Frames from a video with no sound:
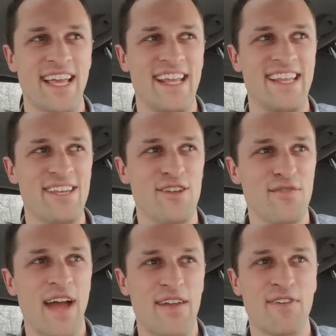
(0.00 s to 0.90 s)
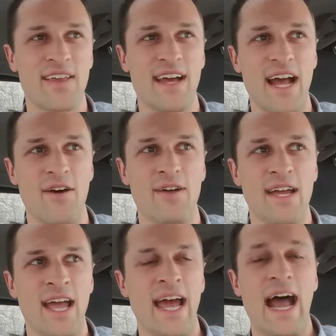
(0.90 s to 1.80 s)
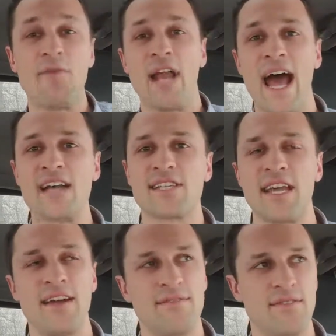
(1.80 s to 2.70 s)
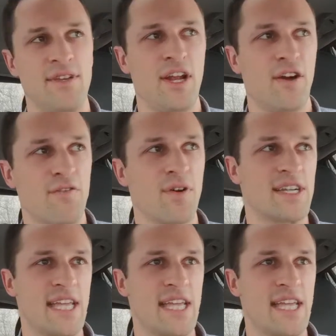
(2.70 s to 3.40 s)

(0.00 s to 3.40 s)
Like, you've got to figure that out. And I would ask it, for